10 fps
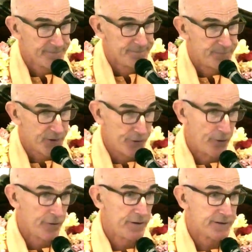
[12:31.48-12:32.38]
The
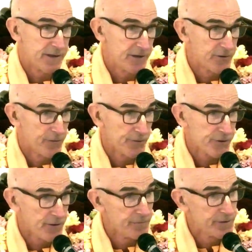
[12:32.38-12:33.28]
Yodhana is an eternal
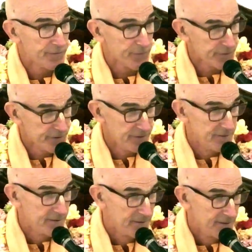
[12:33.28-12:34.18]
servant of Krishna.
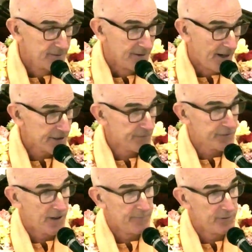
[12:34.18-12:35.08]

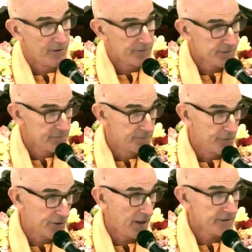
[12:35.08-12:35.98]
Ashwatthama also,
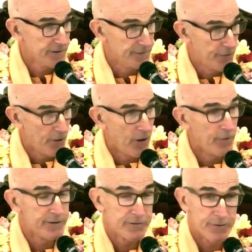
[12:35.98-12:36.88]
Dushasana, they're all
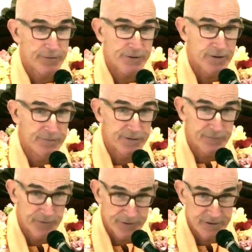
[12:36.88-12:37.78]
eternal servants of
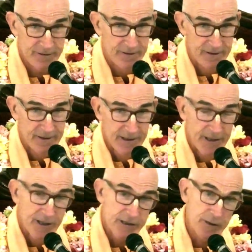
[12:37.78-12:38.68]
Krishna.
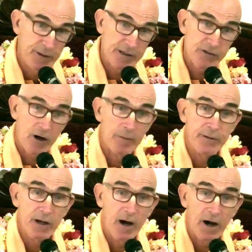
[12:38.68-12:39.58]
So he saw
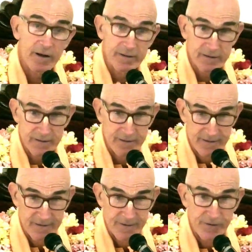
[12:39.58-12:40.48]
beyond
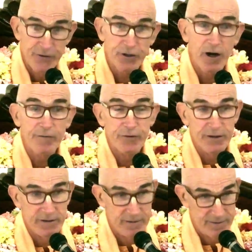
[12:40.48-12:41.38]
the
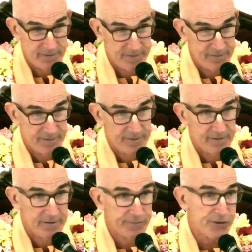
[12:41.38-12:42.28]
covering,
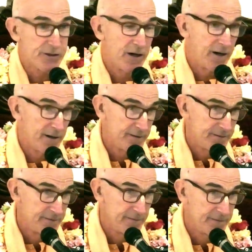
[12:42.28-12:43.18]
the facade,
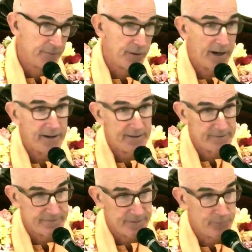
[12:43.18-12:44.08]
the maya,
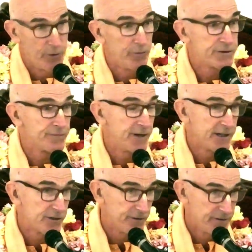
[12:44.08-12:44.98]
the modes of nature.